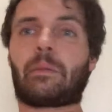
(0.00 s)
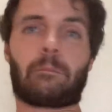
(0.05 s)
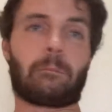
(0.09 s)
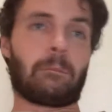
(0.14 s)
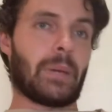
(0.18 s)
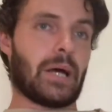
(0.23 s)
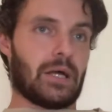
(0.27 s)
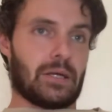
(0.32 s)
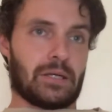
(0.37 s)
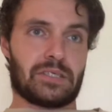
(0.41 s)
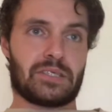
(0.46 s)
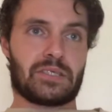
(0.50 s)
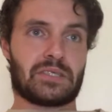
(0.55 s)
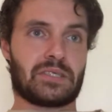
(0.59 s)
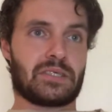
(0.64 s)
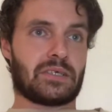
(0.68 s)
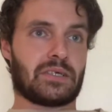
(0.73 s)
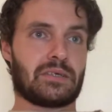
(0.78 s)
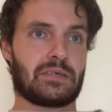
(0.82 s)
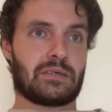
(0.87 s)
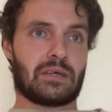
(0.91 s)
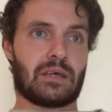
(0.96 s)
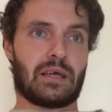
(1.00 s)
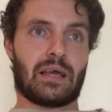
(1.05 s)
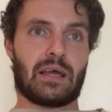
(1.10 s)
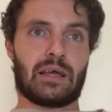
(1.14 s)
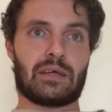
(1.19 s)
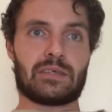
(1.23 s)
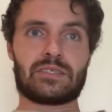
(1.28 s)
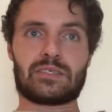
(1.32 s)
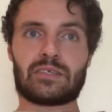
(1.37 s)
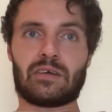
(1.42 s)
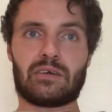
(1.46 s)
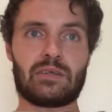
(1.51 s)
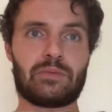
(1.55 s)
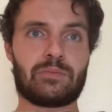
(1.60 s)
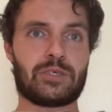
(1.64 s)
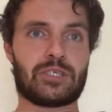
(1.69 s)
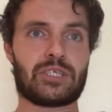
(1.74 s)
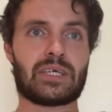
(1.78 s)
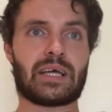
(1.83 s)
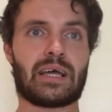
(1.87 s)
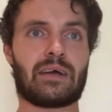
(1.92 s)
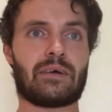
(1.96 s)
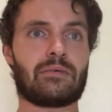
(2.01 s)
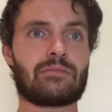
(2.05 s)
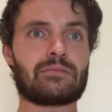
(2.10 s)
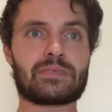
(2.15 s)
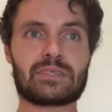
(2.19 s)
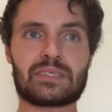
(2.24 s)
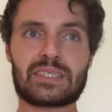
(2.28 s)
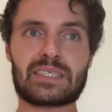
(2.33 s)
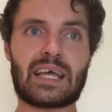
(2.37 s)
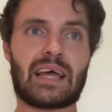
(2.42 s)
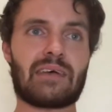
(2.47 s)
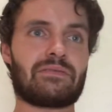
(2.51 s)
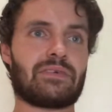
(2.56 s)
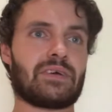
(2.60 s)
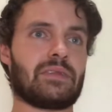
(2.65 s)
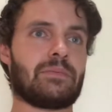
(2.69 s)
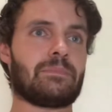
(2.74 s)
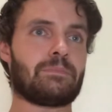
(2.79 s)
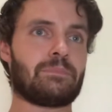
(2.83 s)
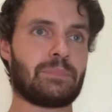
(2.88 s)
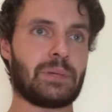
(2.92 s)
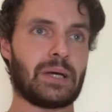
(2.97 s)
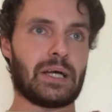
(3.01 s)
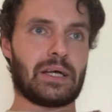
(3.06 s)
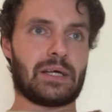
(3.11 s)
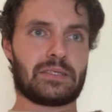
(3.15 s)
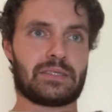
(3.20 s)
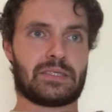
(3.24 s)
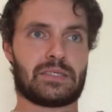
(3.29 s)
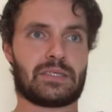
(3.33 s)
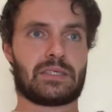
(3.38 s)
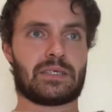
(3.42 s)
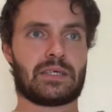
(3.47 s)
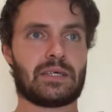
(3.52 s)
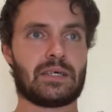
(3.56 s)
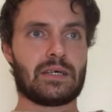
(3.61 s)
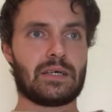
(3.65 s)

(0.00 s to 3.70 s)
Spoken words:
Bust. Sony Michel, 7. Bust.